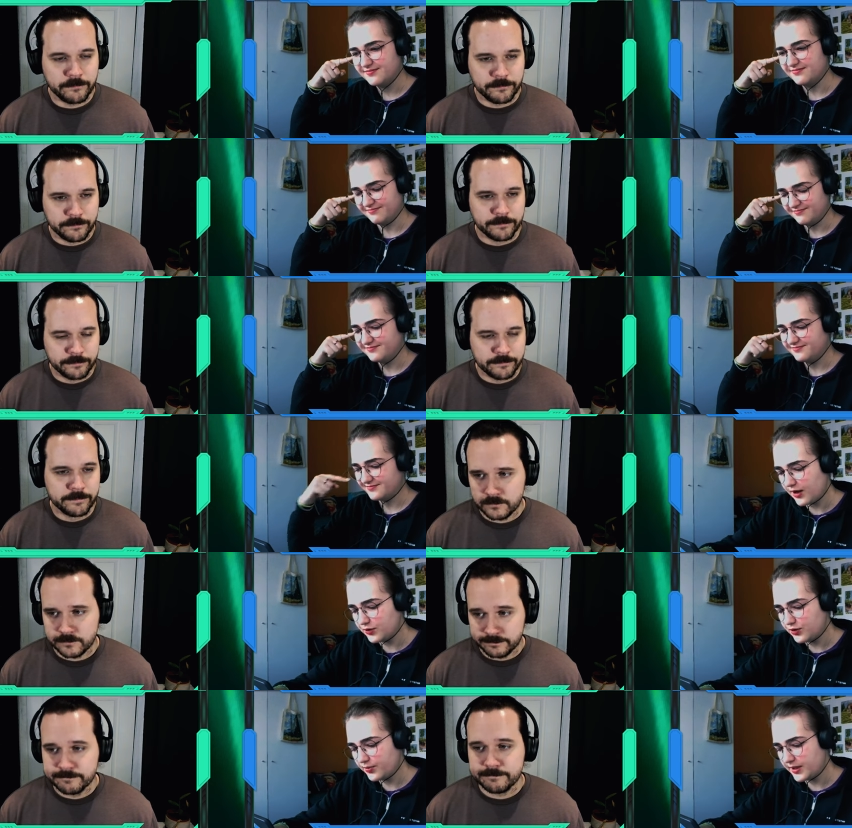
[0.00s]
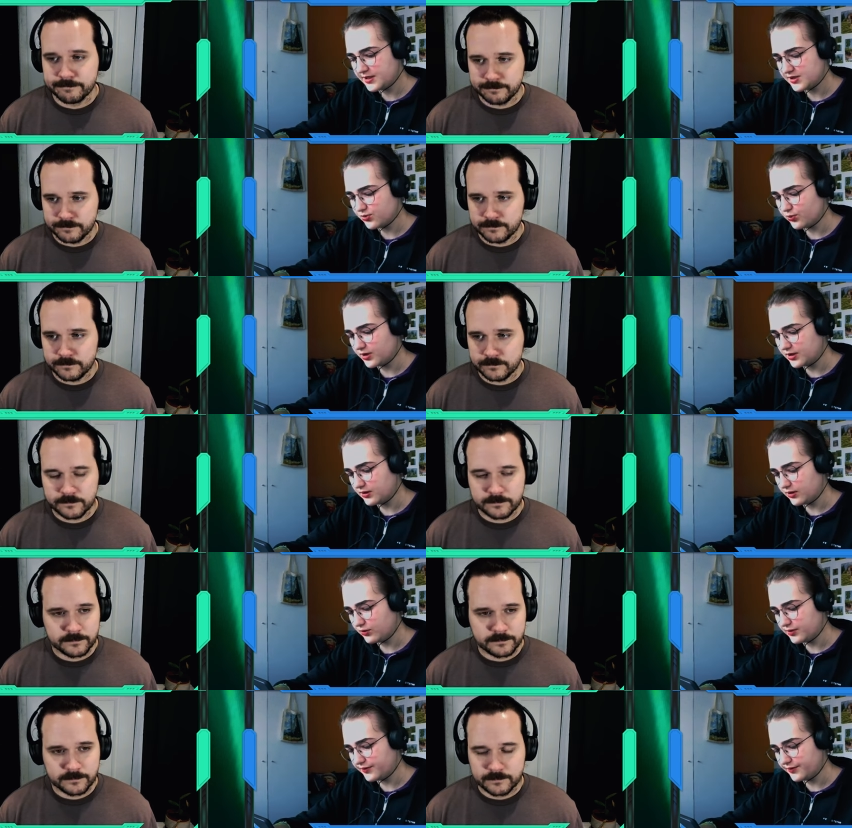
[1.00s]
Speaker 1: Mm-hmm. How do you balance
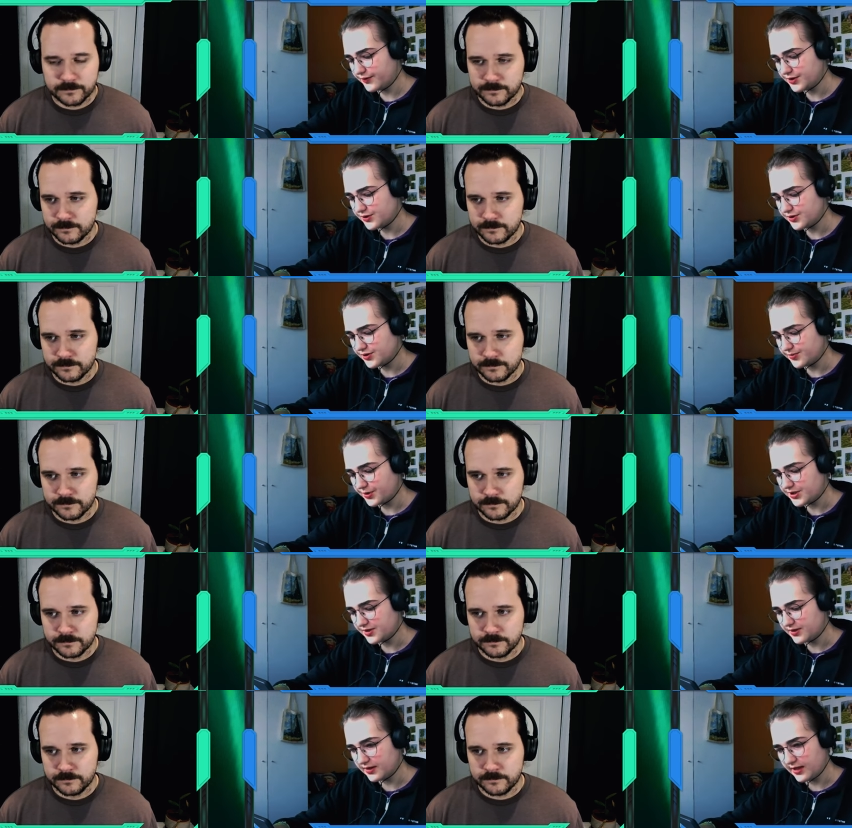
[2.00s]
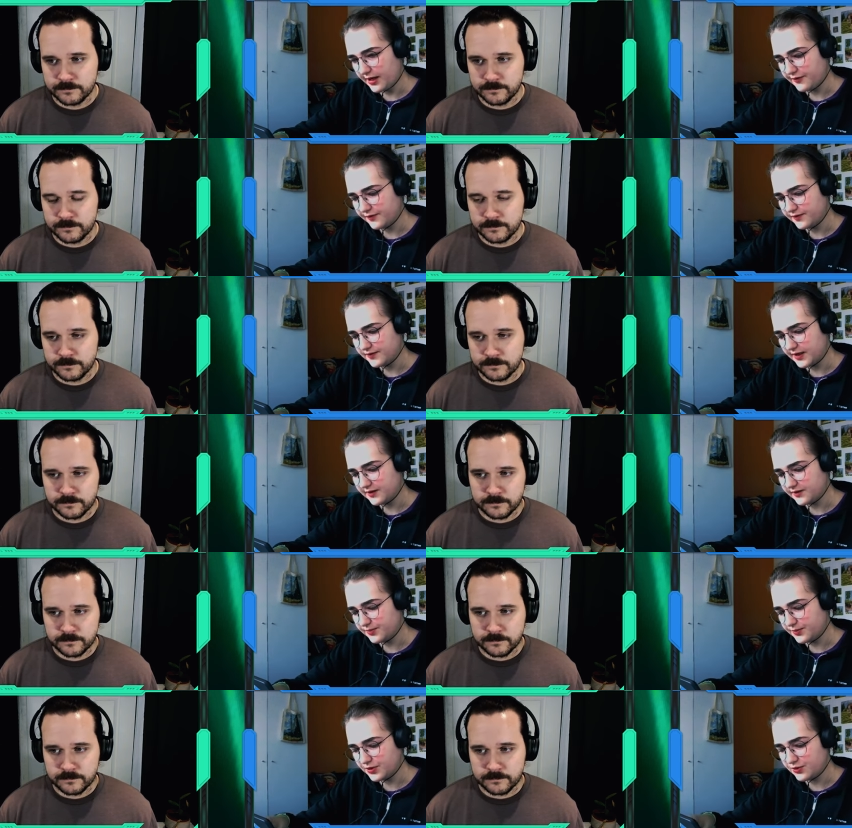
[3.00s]
workload versus personal life, not
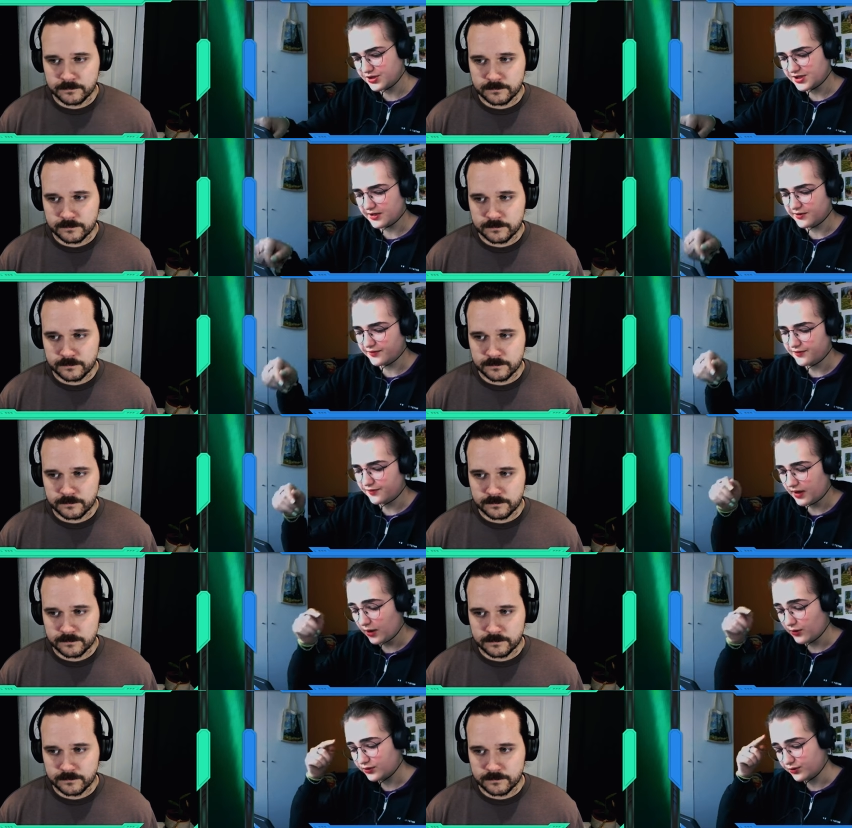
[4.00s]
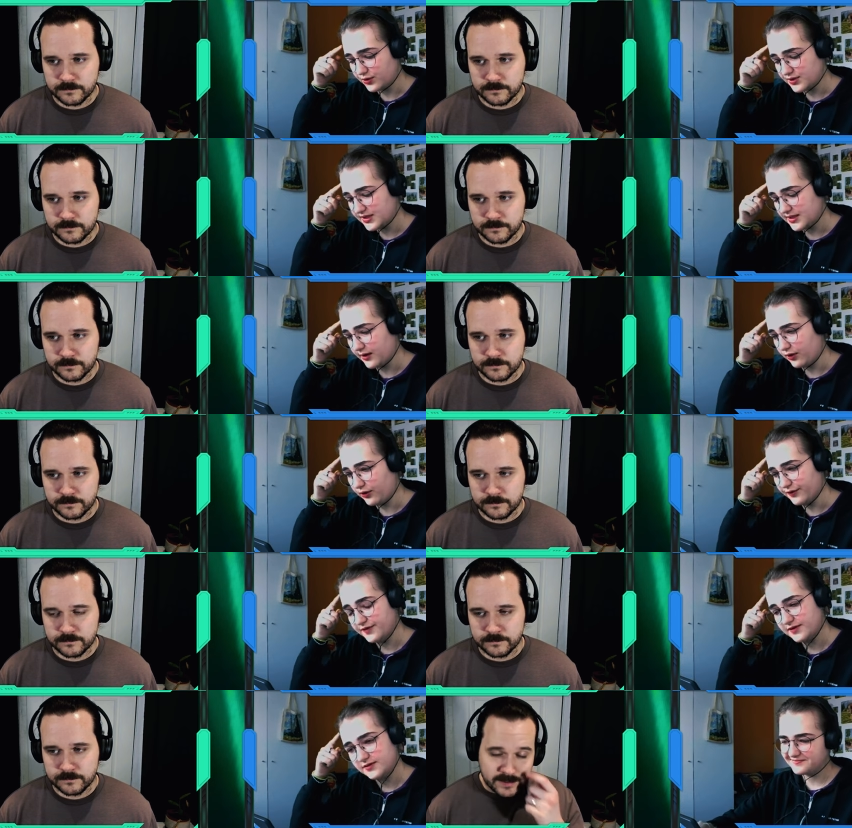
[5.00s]
burn yourself out or slack off?
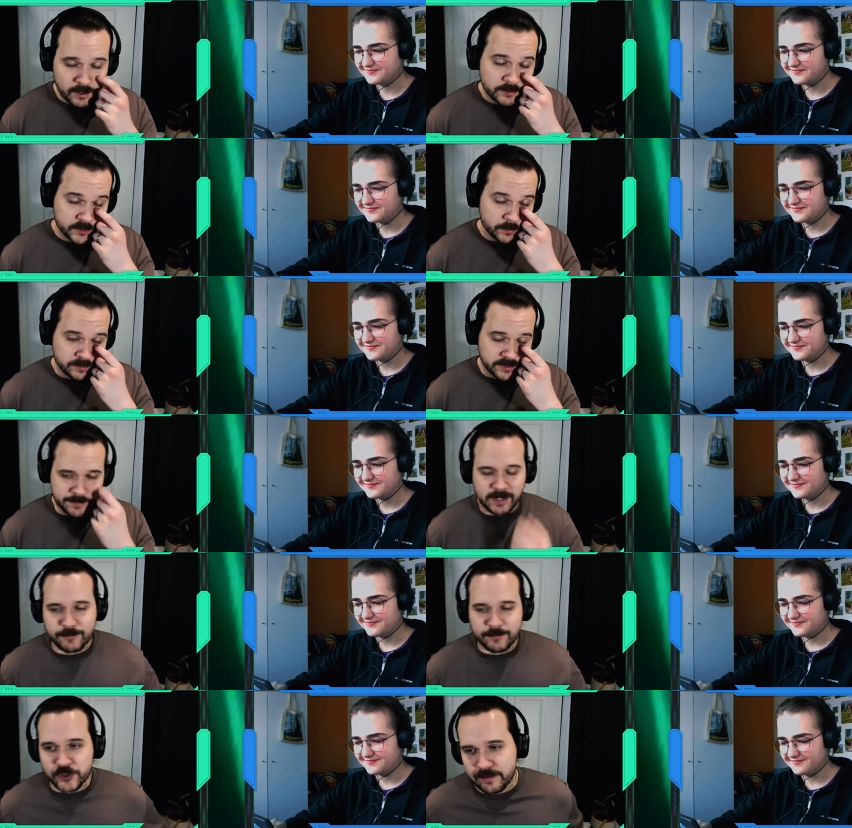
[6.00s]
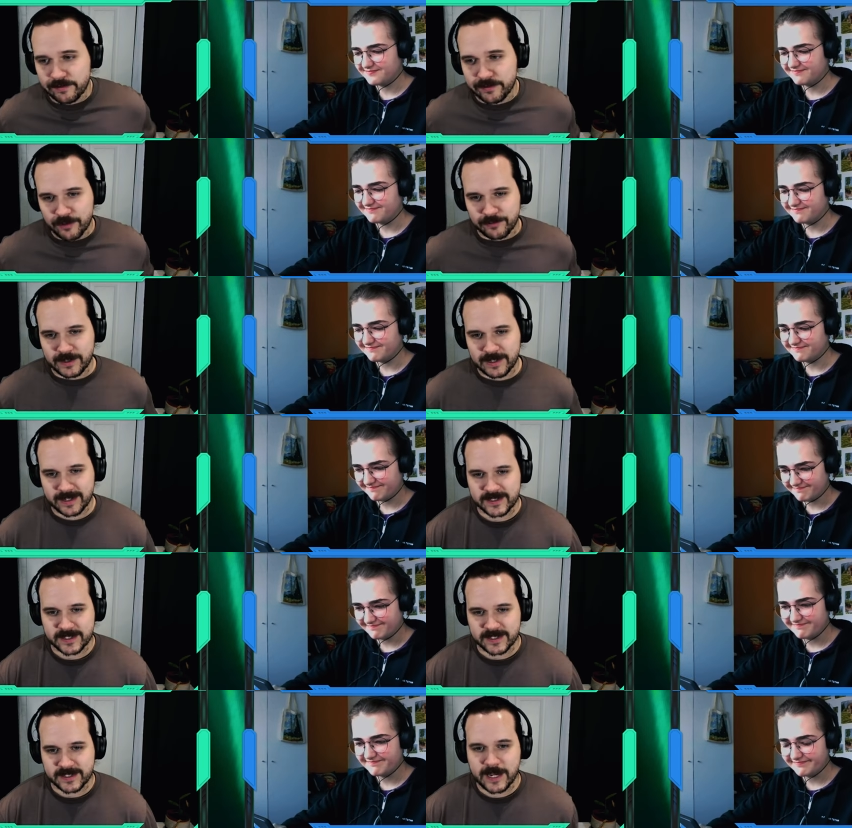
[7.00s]
Speaker 2: That's also something I'm trying to figure out for
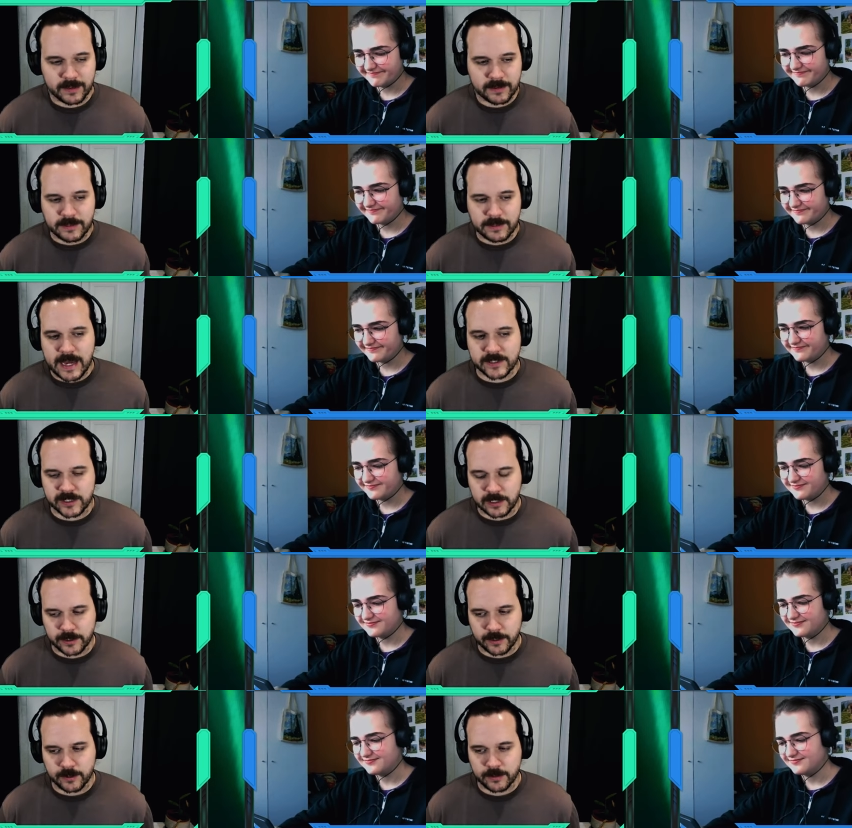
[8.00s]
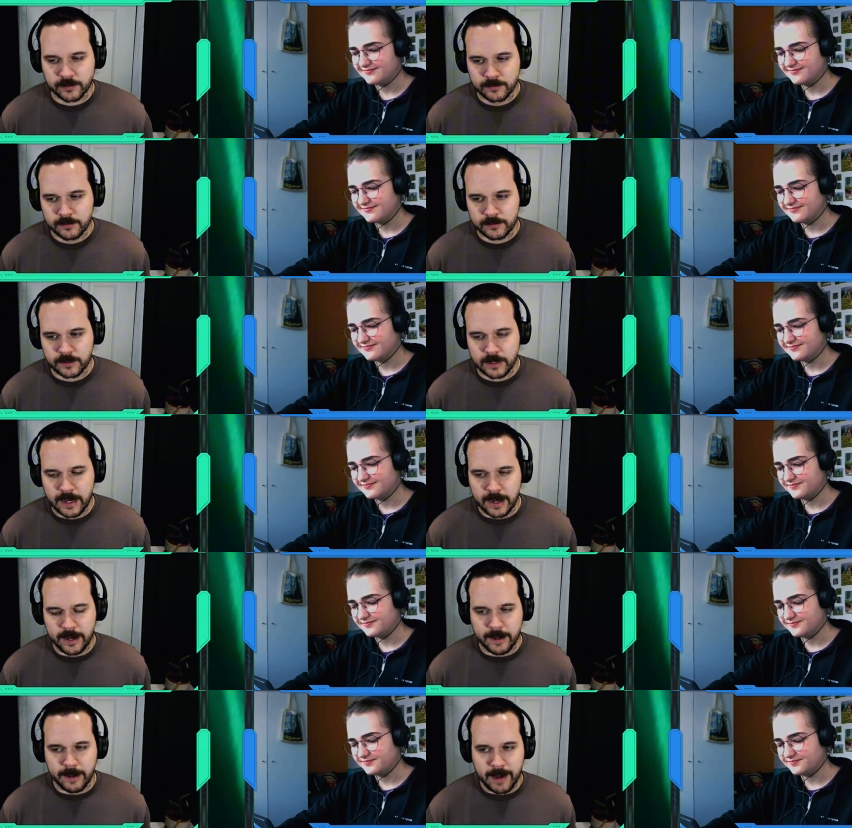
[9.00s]
the next game. I think the last year,
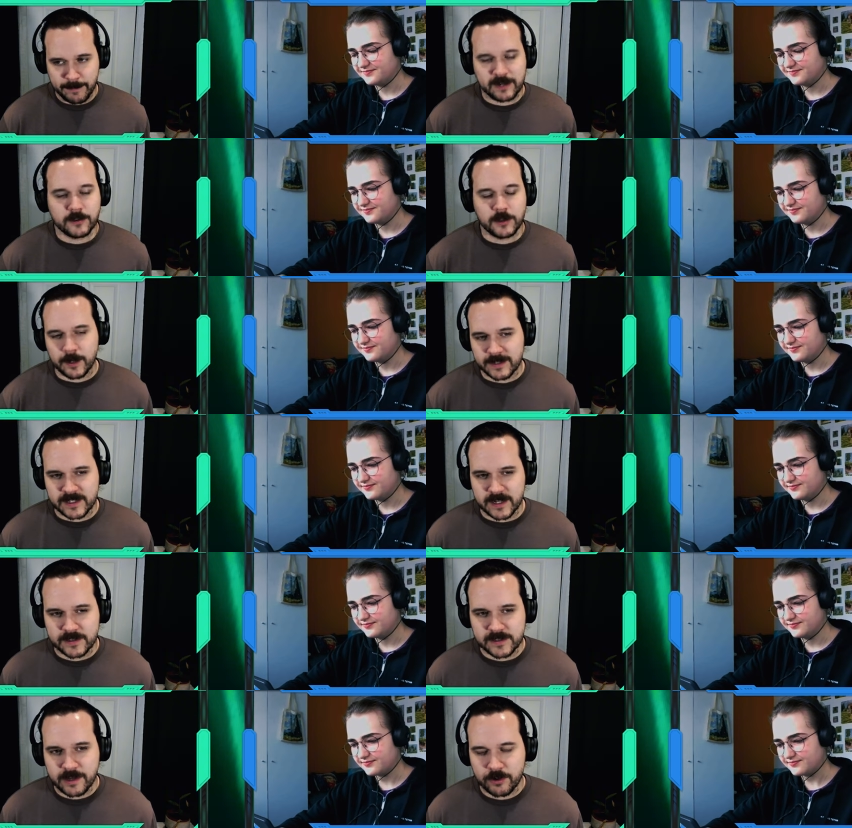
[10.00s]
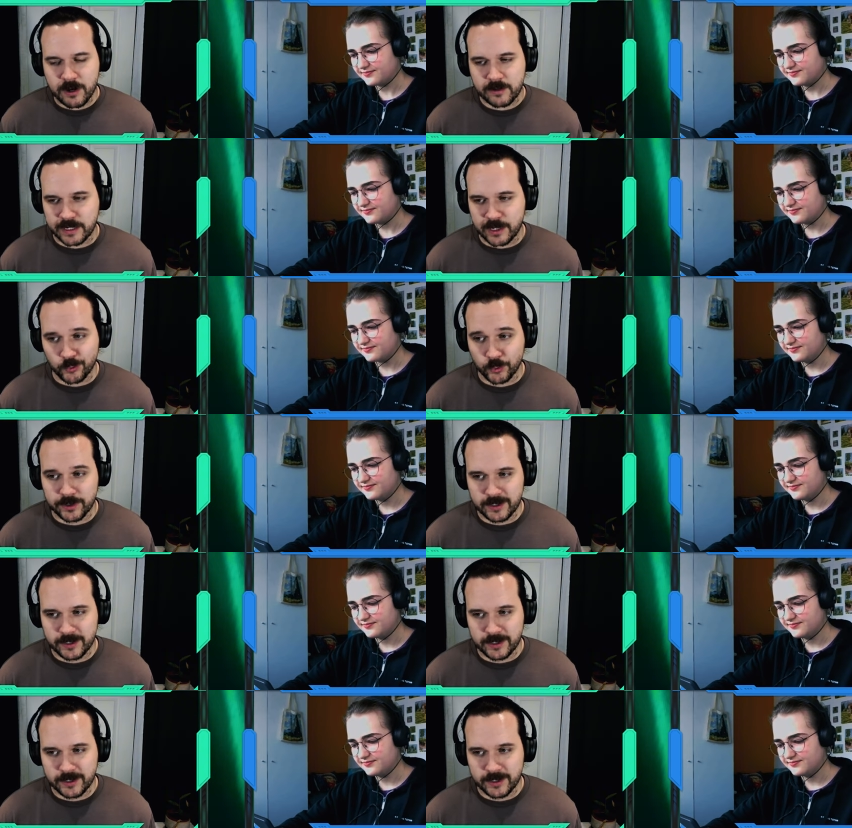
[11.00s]
uh, I made a lot of mistakes in that regard. Like I